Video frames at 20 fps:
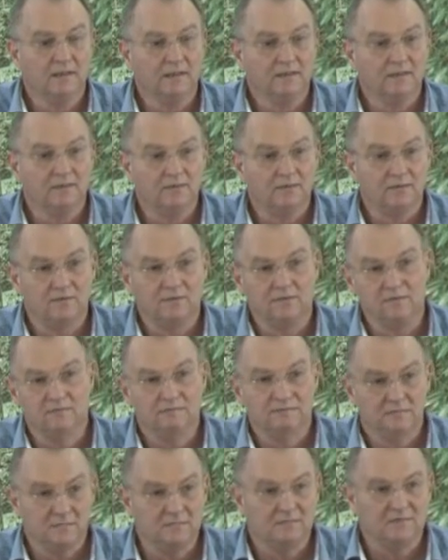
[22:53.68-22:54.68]
and so
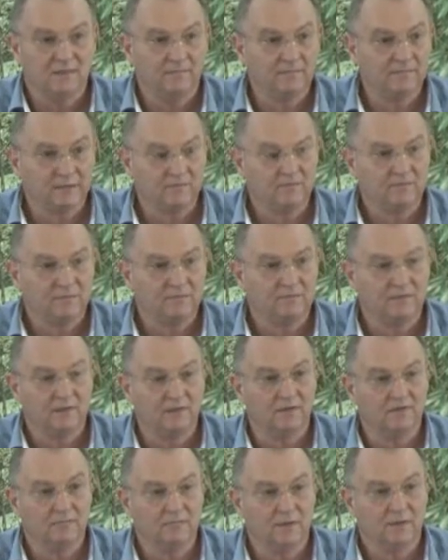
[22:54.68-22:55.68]
some
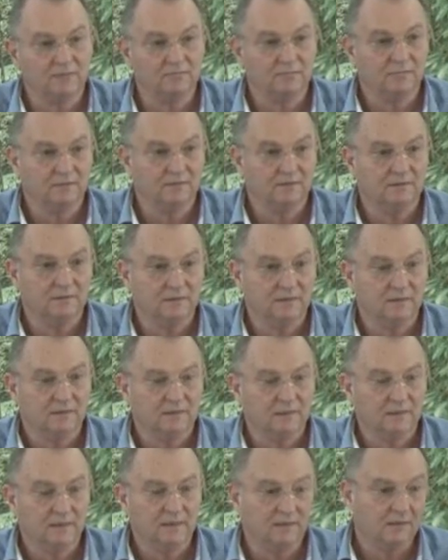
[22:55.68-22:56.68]
diversification might be
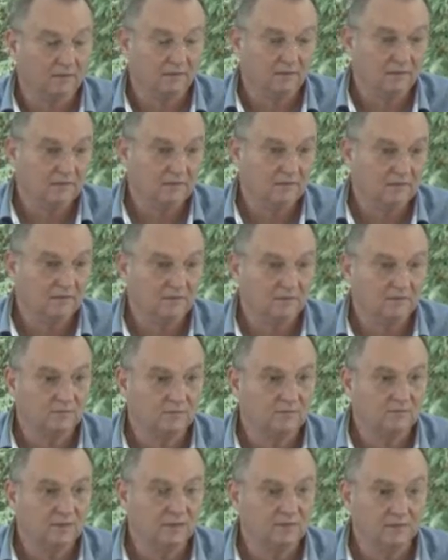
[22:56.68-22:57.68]
healthy and
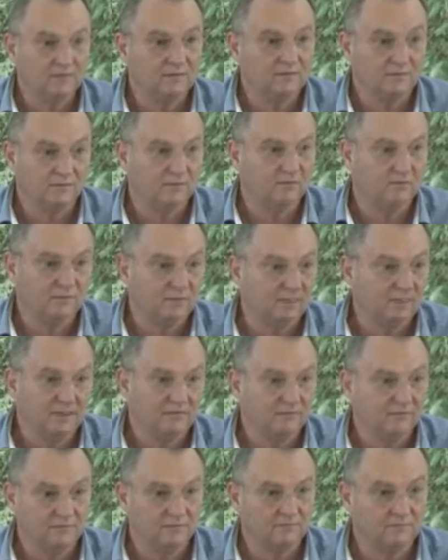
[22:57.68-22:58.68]
also healthy for the
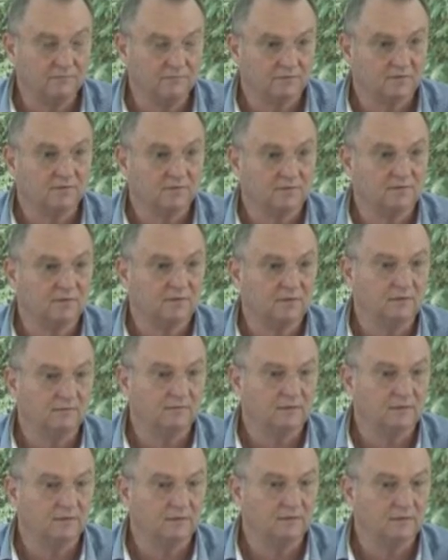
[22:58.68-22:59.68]
land, for, for
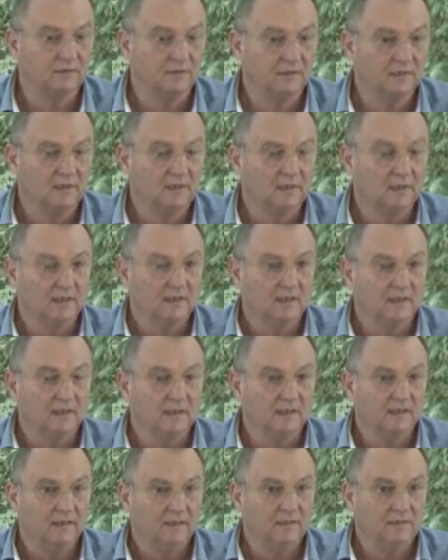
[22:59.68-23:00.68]
sustainability.
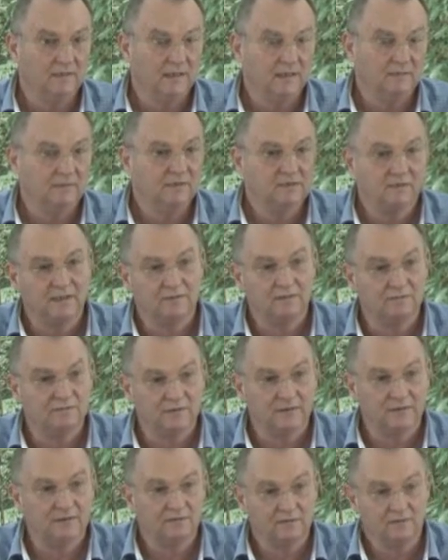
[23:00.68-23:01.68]
And, and we try to
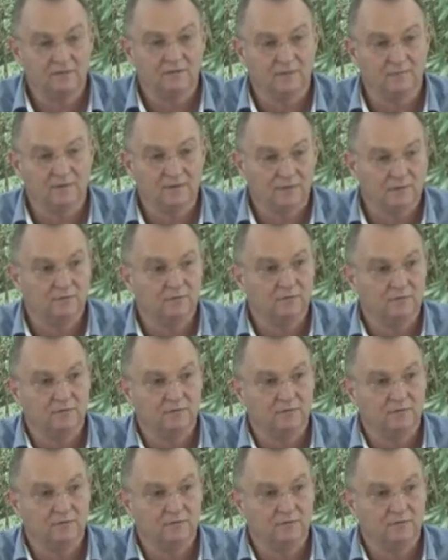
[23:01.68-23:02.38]
find crops that could